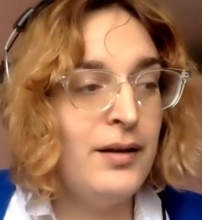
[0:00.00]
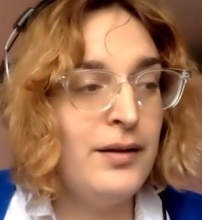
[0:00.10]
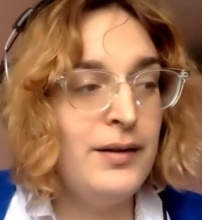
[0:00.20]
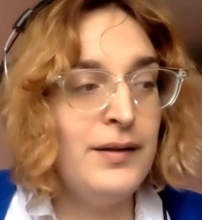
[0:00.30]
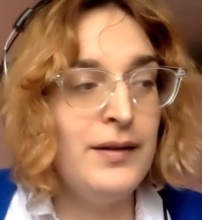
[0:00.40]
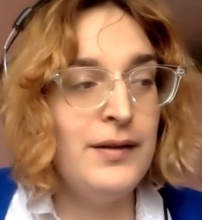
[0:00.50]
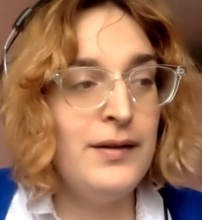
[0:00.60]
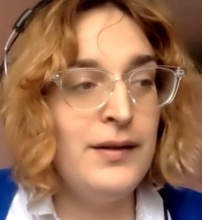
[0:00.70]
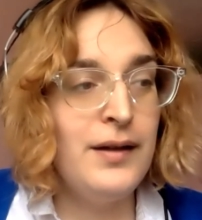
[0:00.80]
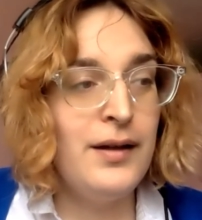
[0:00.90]
This
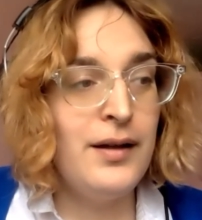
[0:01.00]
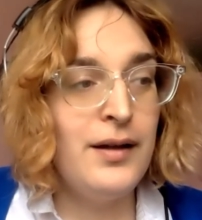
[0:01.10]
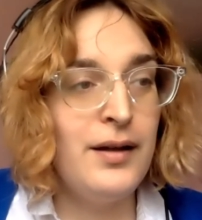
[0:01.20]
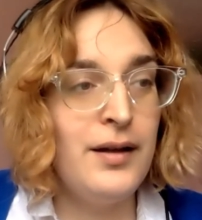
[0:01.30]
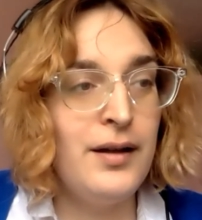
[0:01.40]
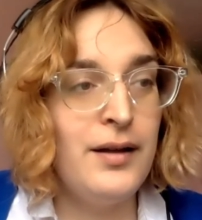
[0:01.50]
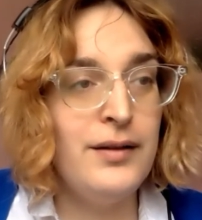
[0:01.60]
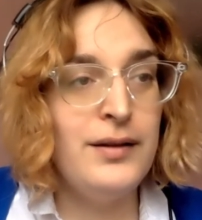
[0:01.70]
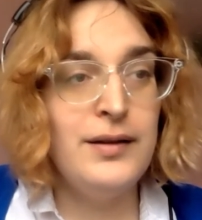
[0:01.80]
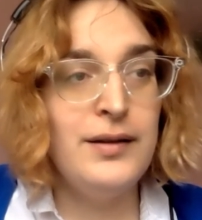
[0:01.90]
is a
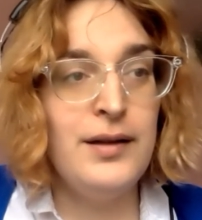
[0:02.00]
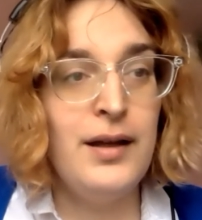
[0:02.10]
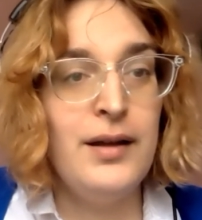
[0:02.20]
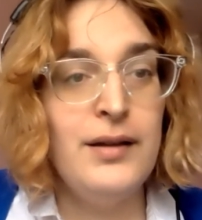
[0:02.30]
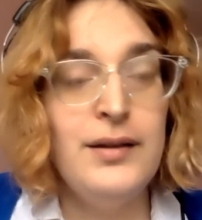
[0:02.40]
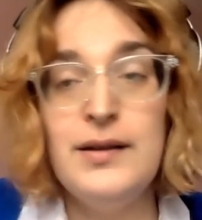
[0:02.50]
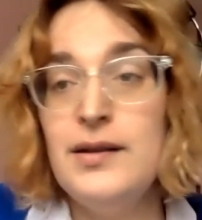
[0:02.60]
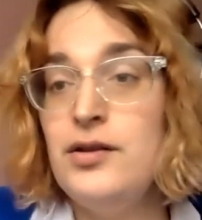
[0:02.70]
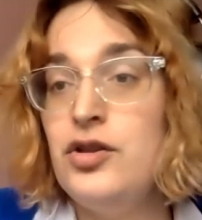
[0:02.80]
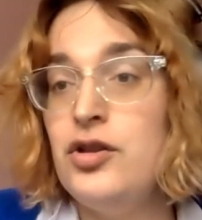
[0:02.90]

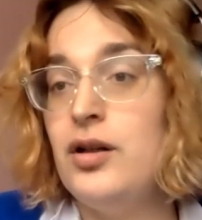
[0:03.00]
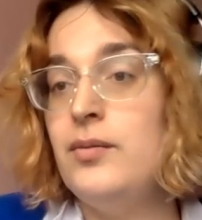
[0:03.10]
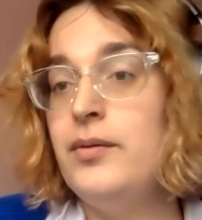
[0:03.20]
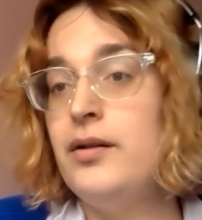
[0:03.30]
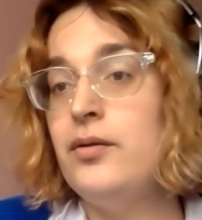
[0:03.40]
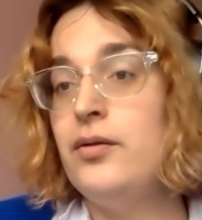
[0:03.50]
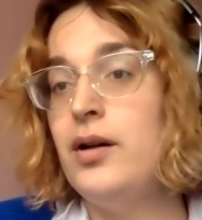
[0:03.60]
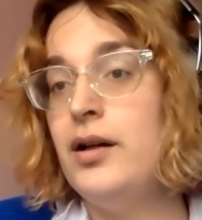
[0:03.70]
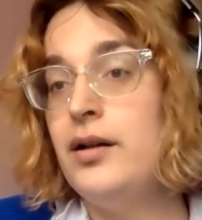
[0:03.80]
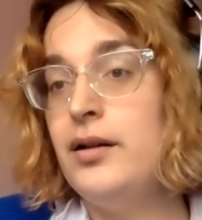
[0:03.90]
job that
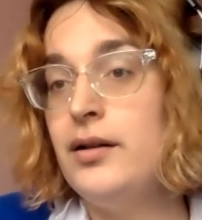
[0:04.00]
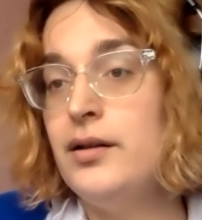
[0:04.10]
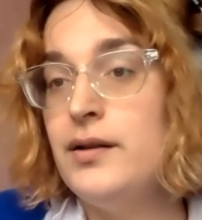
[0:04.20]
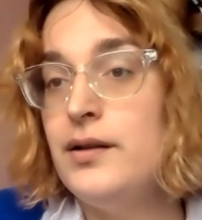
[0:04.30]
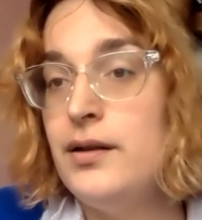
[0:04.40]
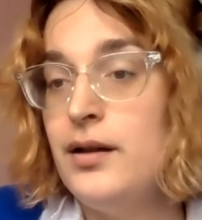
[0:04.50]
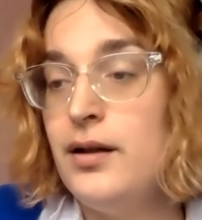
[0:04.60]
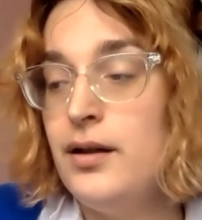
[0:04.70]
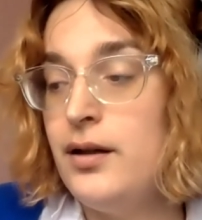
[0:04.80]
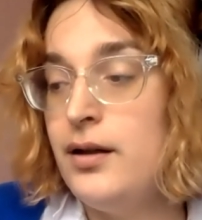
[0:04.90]
requires
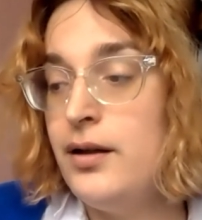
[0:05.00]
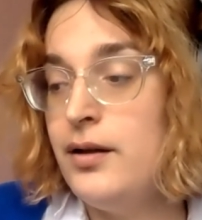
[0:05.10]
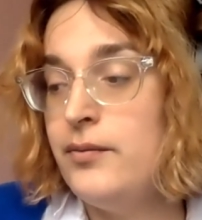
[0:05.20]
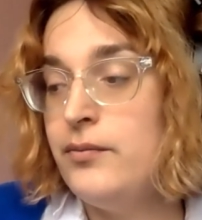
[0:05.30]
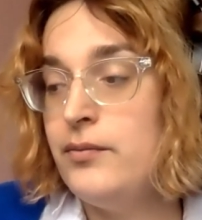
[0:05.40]
a